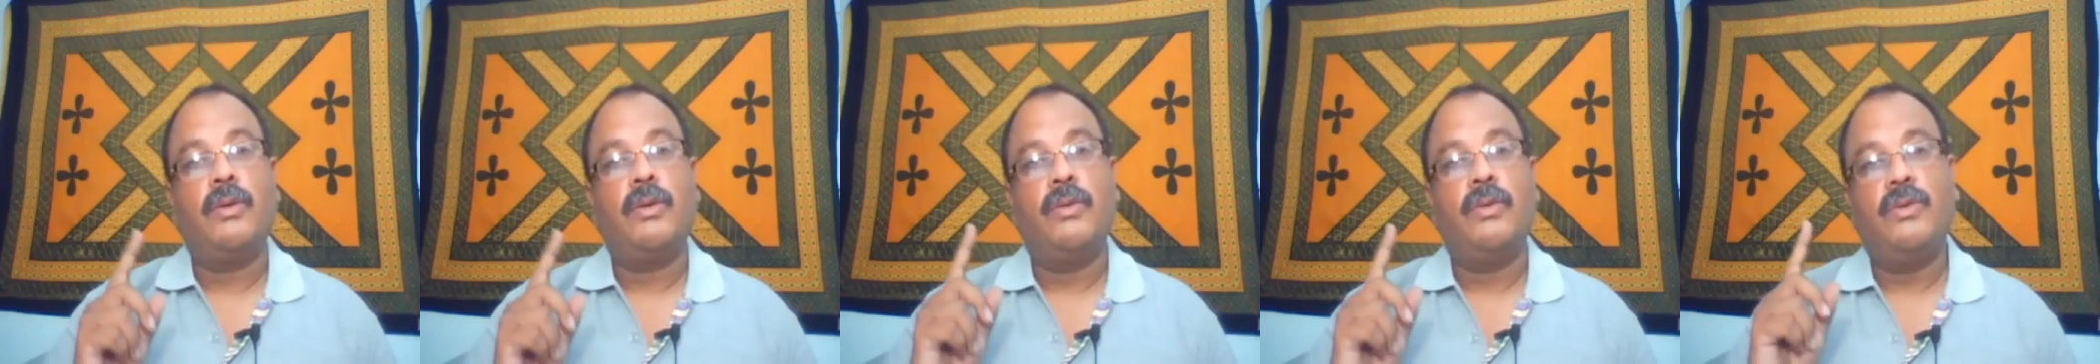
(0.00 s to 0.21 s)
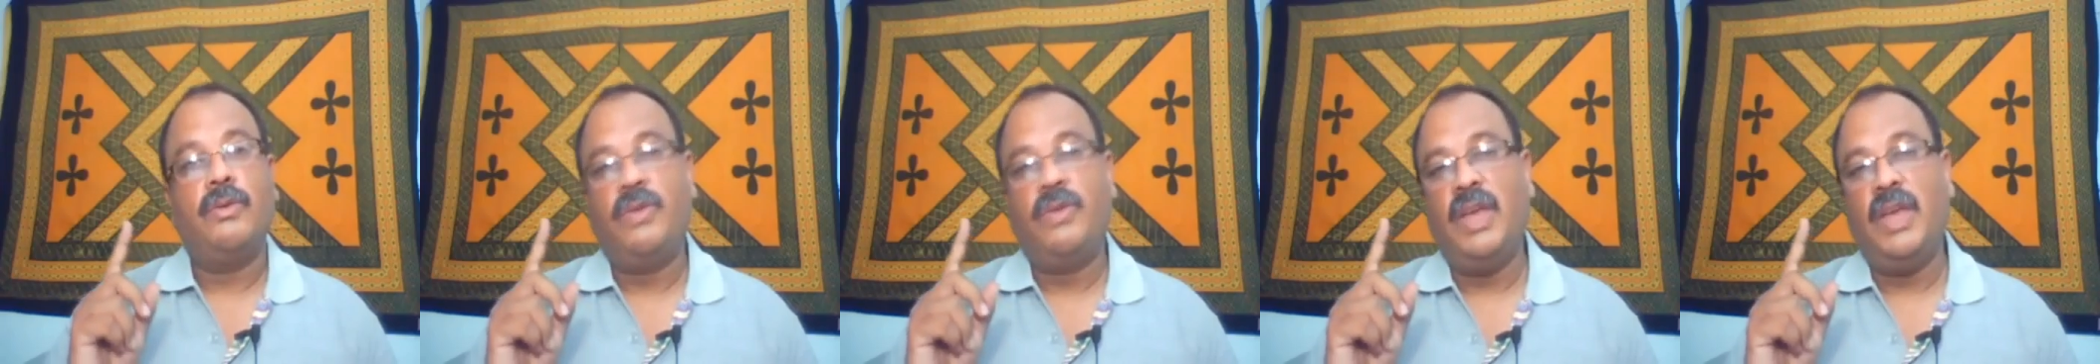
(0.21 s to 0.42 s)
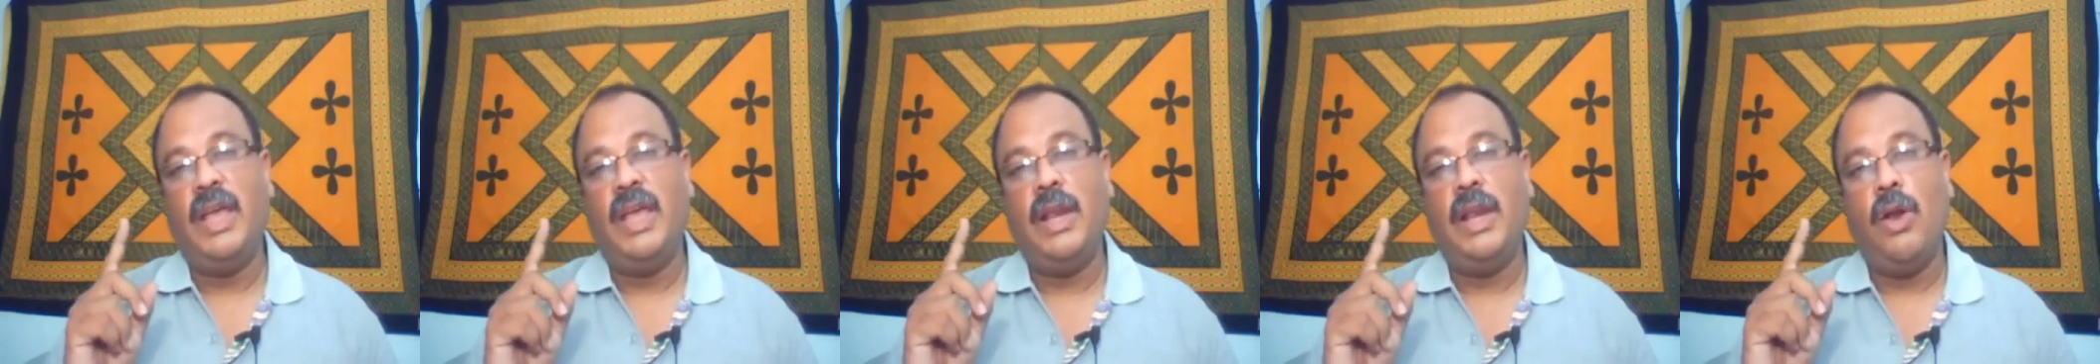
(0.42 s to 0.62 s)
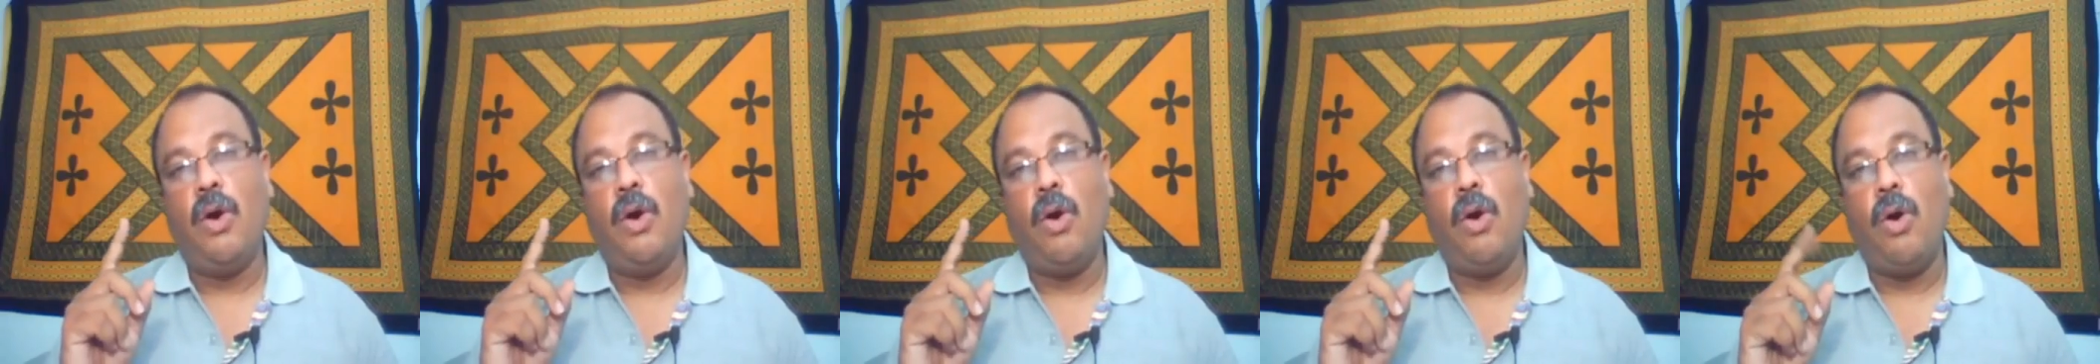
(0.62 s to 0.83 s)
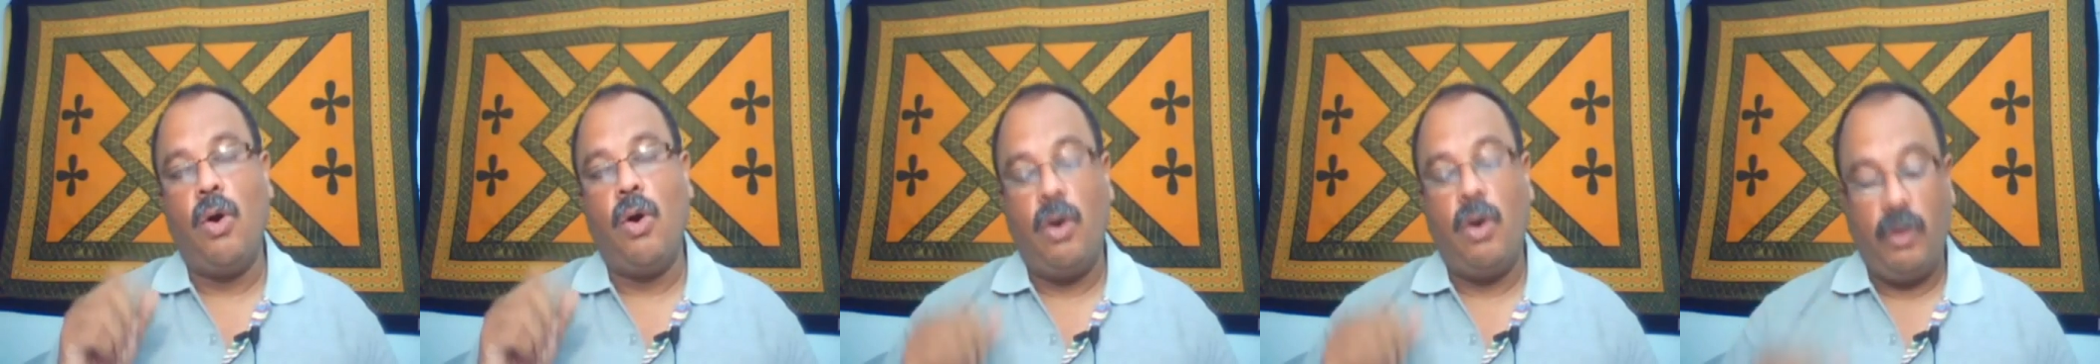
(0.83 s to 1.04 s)
The
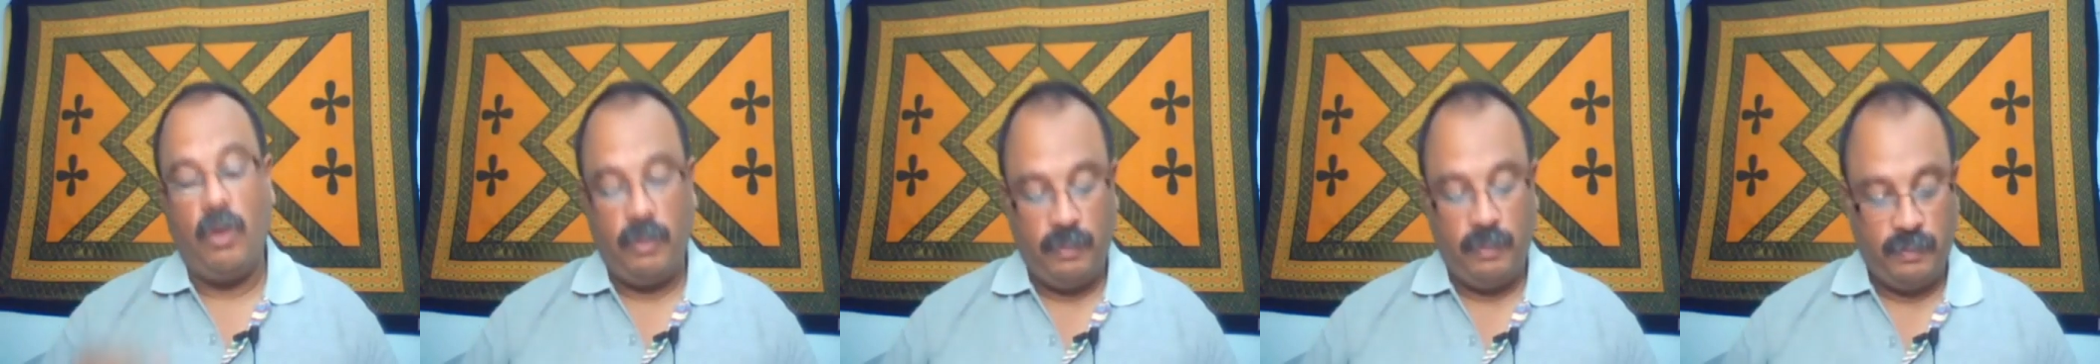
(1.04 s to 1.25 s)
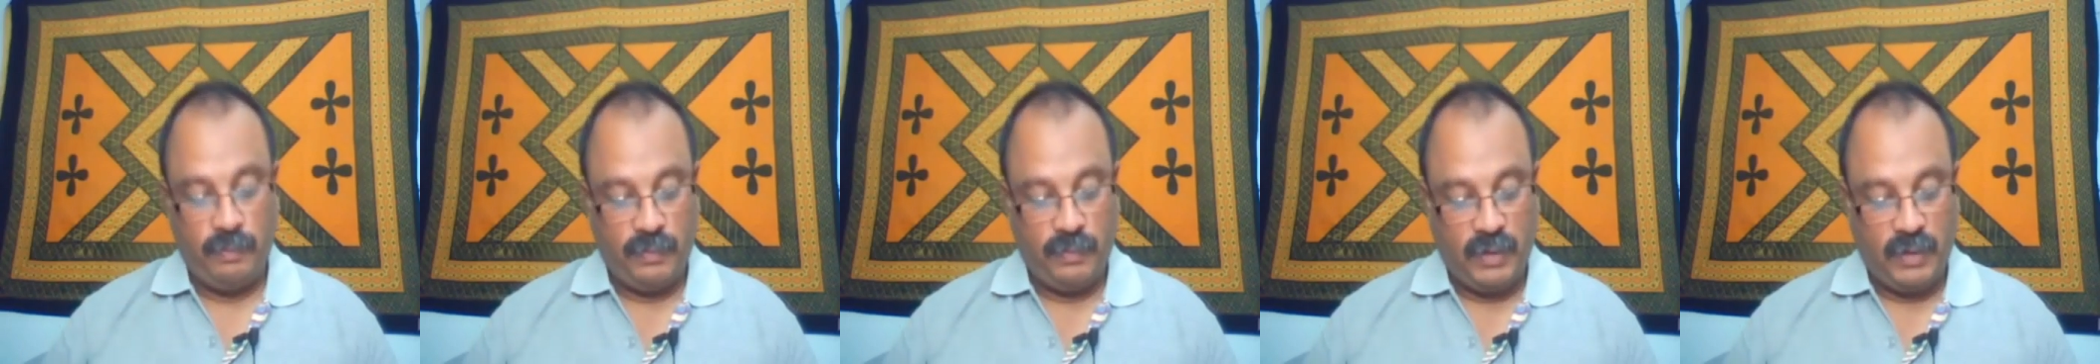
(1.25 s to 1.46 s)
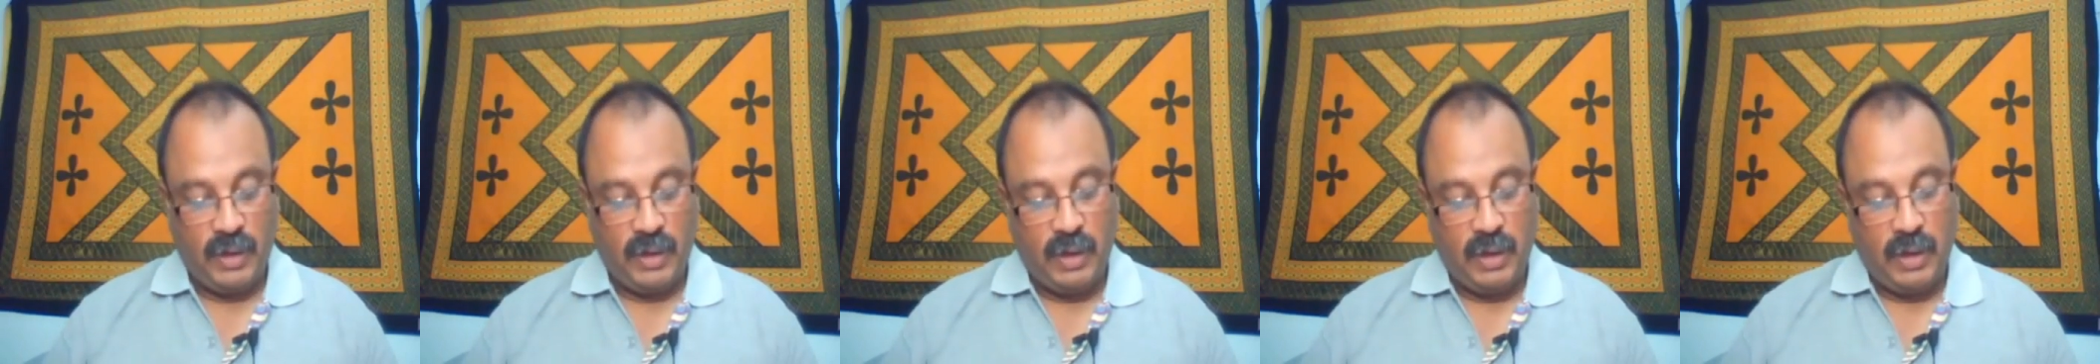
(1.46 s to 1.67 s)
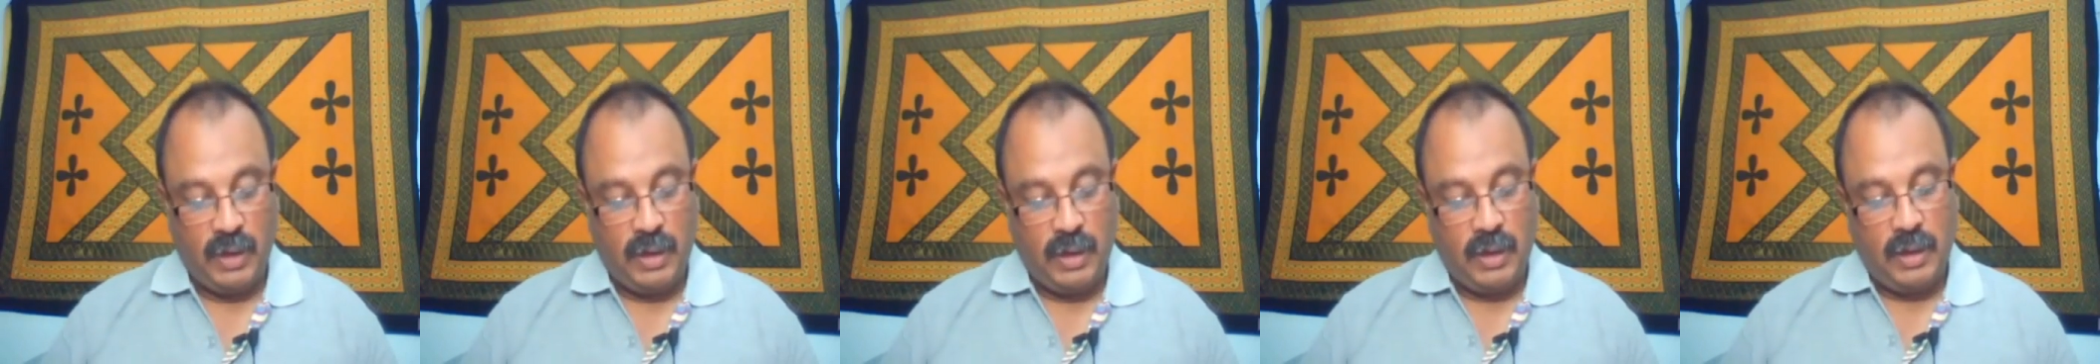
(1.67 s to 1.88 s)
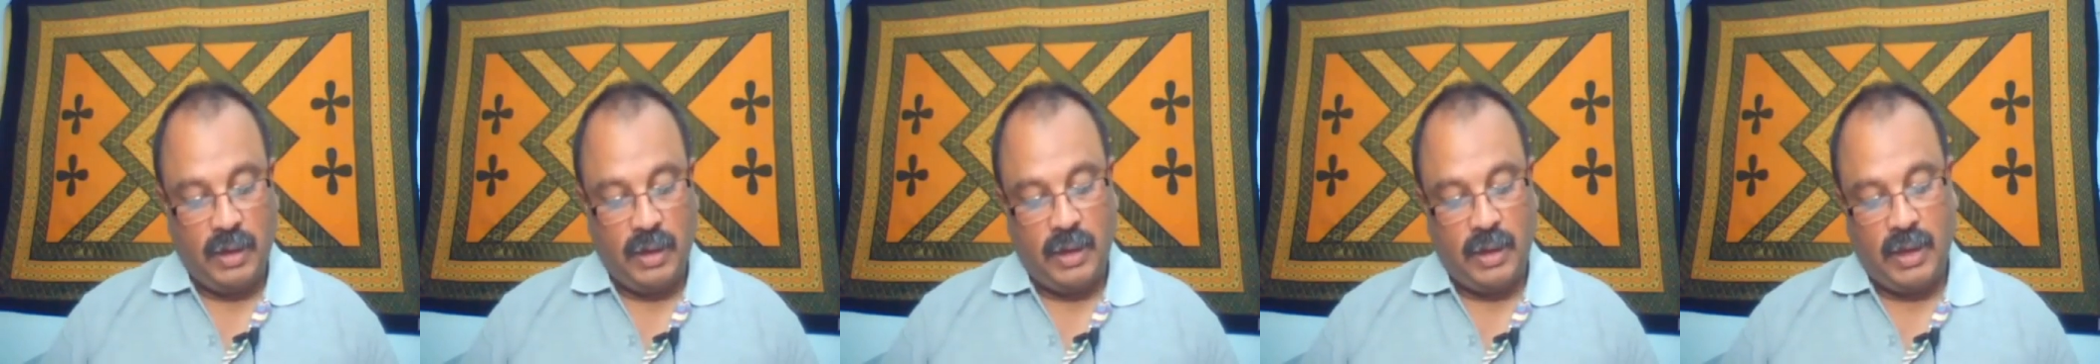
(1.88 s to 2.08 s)
law
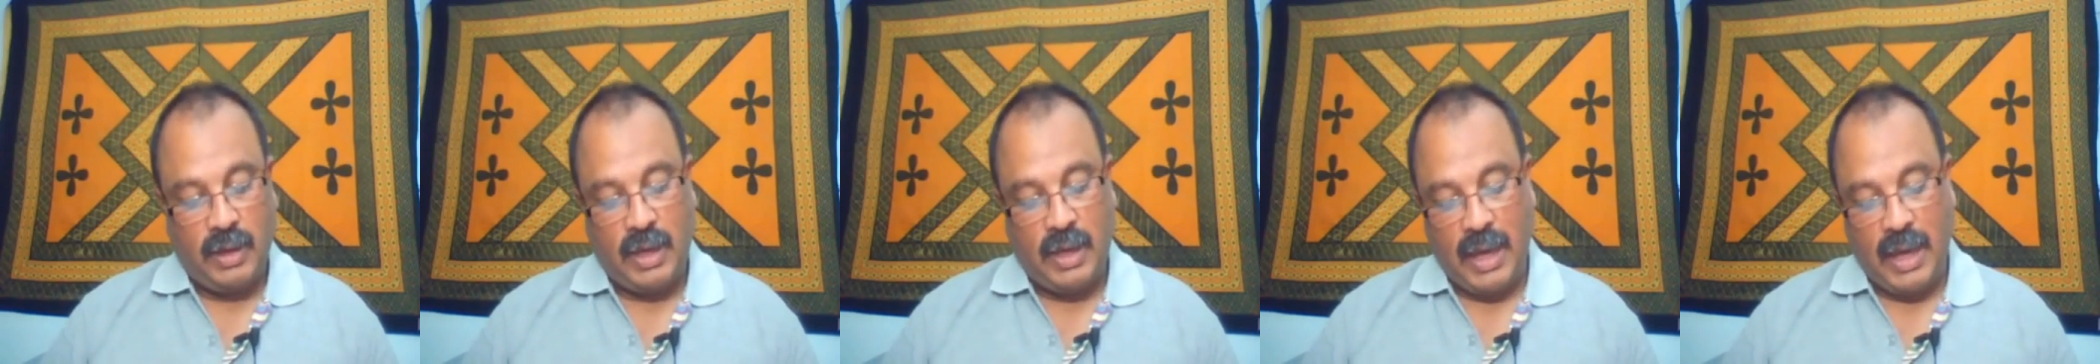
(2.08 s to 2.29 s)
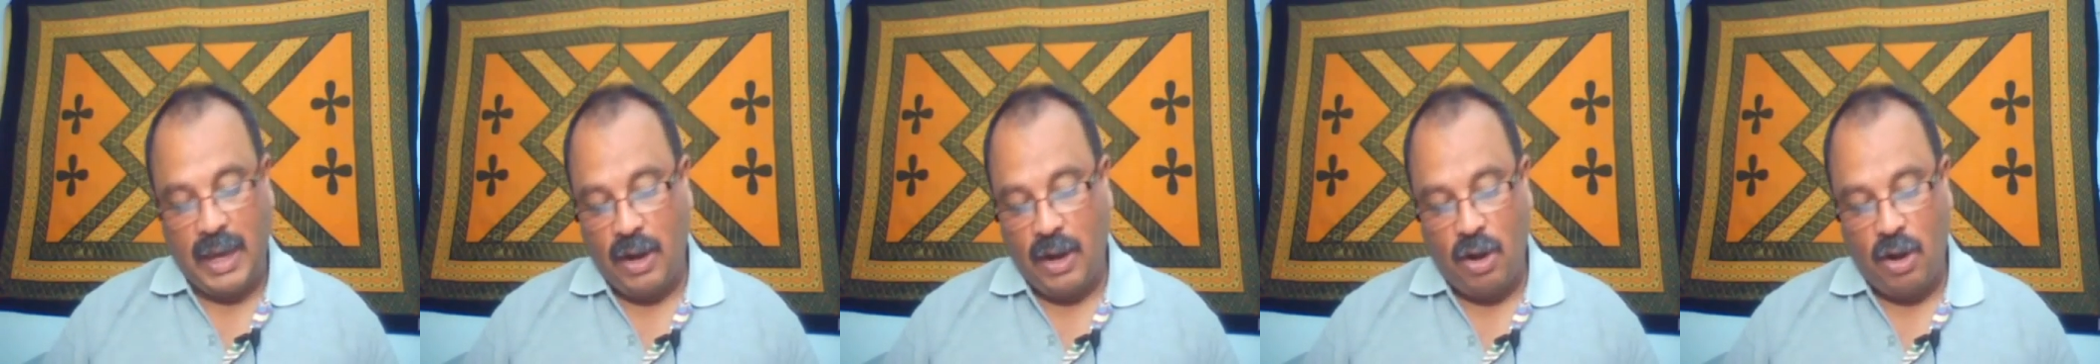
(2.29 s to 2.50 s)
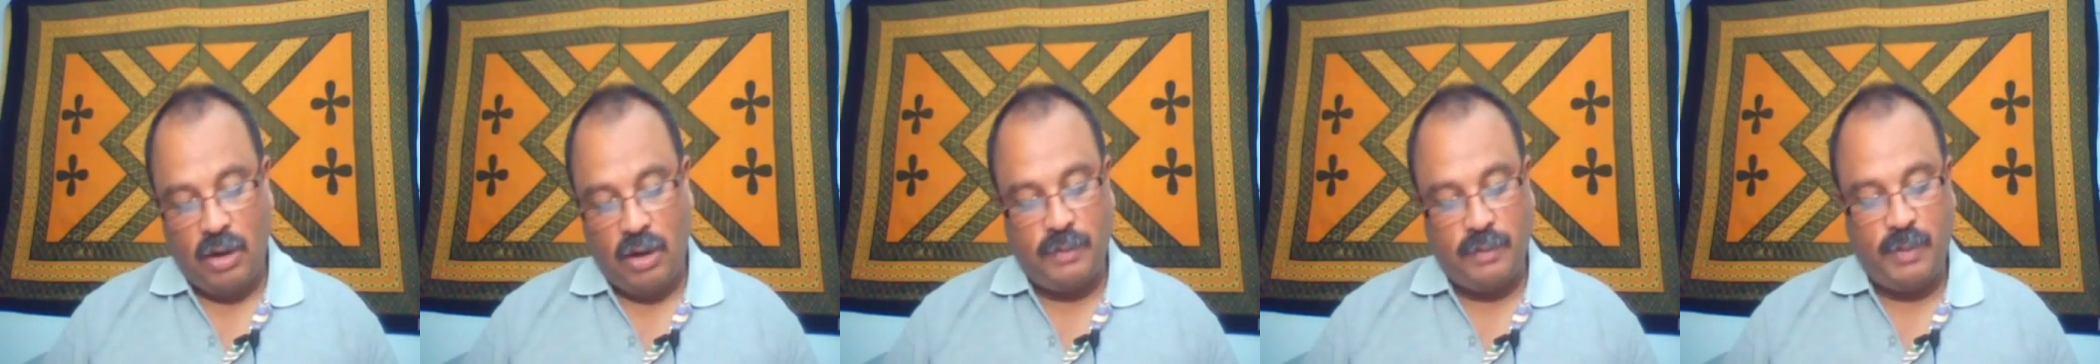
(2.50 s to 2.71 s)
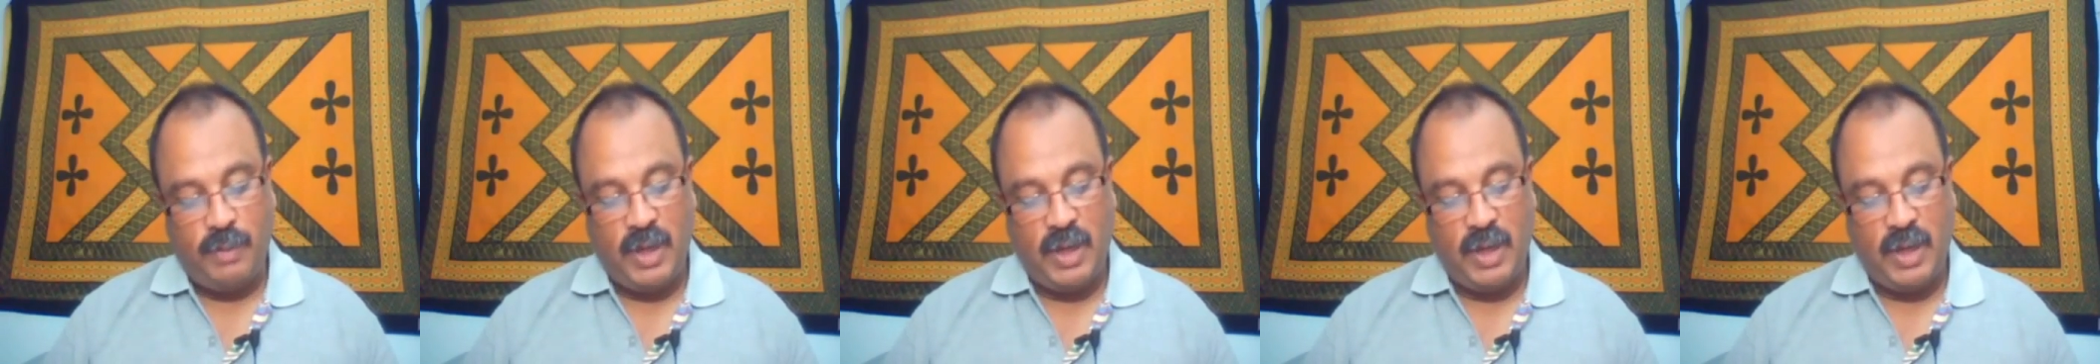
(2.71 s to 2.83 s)
cannot